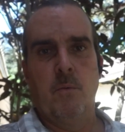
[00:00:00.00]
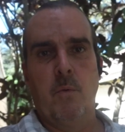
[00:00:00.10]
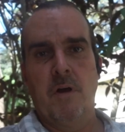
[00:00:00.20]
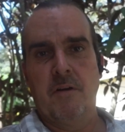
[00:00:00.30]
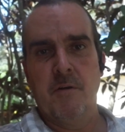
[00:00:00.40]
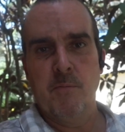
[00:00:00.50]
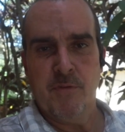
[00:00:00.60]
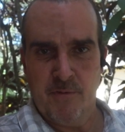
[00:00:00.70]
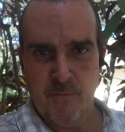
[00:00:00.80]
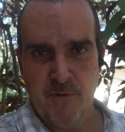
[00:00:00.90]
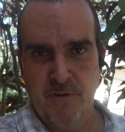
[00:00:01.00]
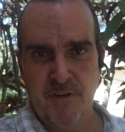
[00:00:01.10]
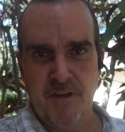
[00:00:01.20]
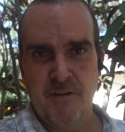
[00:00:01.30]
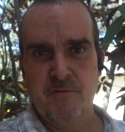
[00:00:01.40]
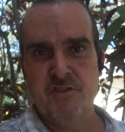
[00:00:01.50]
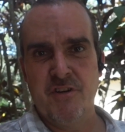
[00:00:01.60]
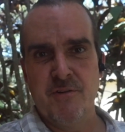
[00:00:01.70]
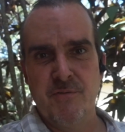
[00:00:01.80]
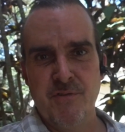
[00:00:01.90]
Welcome to the world of
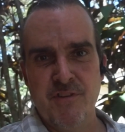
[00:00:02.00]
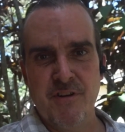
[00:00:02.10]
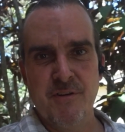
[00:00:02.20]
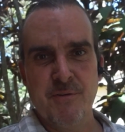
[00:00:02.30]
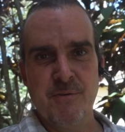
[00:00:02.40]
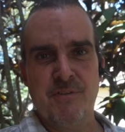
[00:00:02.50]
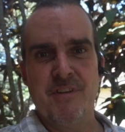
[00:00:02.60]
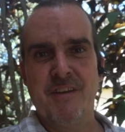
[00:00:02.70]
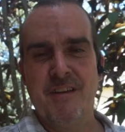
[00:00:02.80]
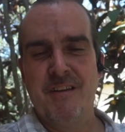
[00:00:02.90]
Jones Knows.